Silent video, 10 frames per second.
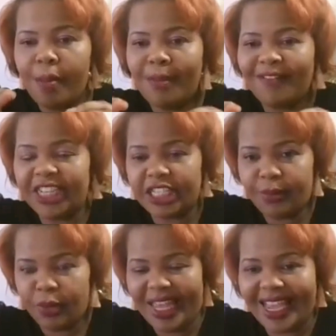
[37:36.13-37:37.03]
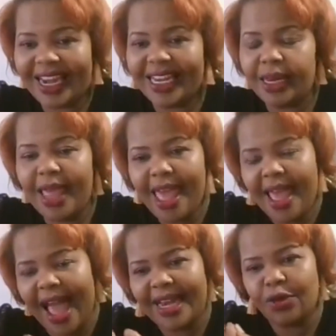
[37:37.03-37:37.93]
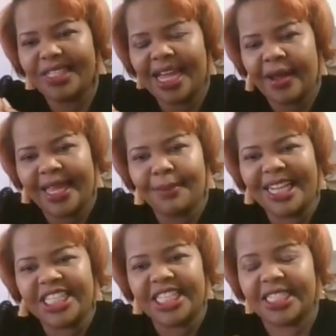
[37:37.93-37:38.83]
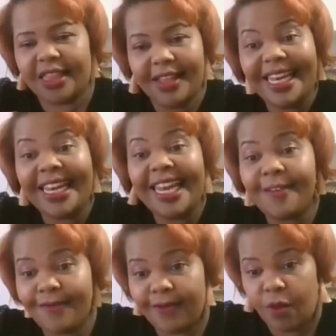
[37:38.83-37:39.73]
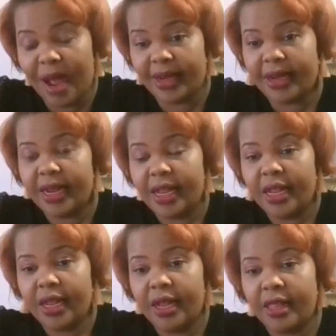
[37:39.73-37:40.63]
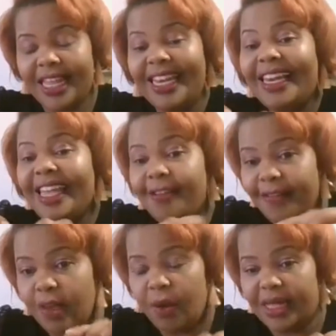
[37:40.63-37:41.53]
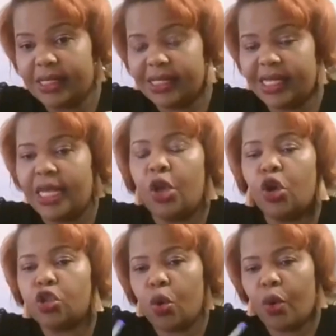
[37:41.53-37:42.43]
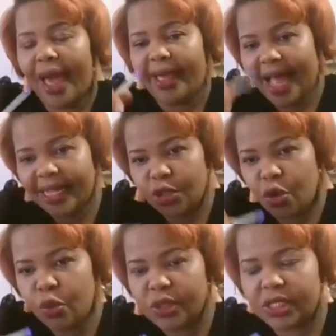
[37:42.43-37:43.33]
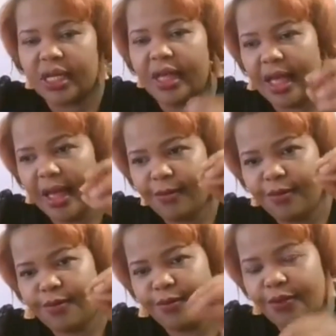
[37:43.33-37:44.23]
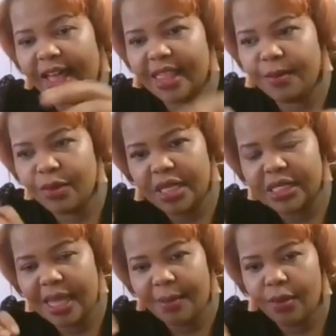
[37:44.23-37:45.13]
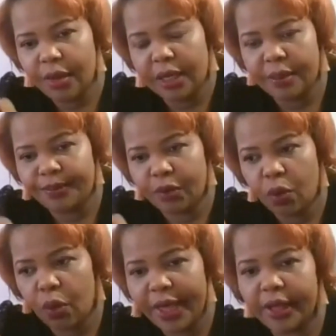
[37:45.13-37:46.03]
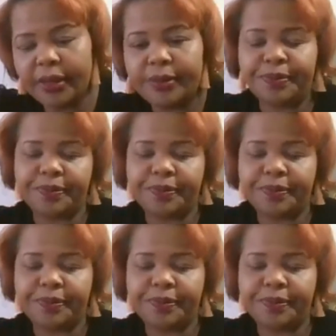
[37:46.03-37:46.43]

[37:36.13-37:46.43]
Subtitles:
My vegetable green. I know it mashija, the leaf one, the leafy ones. So cut those, fry them in some oil,